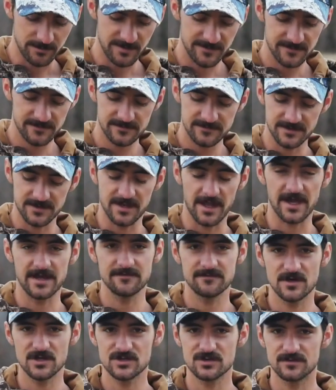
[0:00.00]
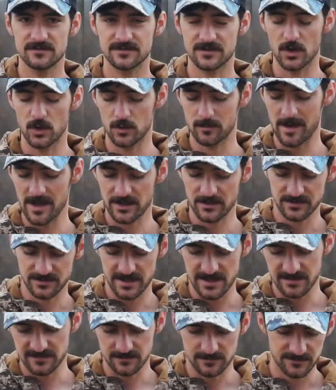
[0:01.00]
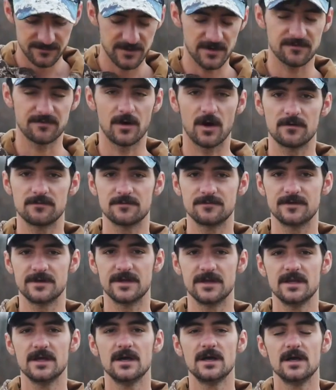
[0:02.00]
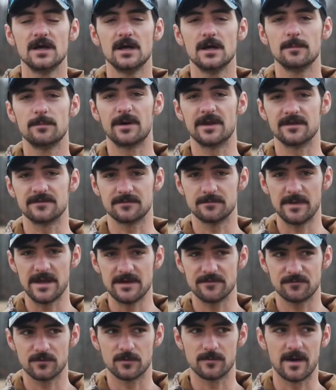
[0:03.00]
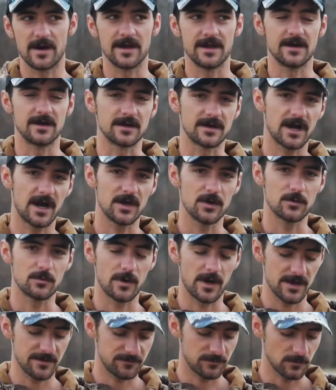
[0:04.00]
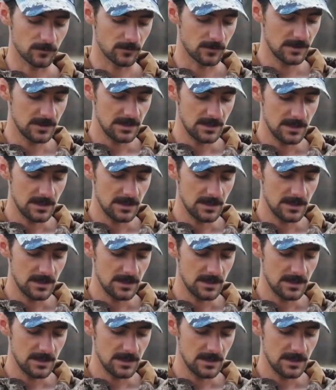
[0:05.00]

But this is a night vision scope. I could take some stuff off of it, but it's made for my coyote rifle.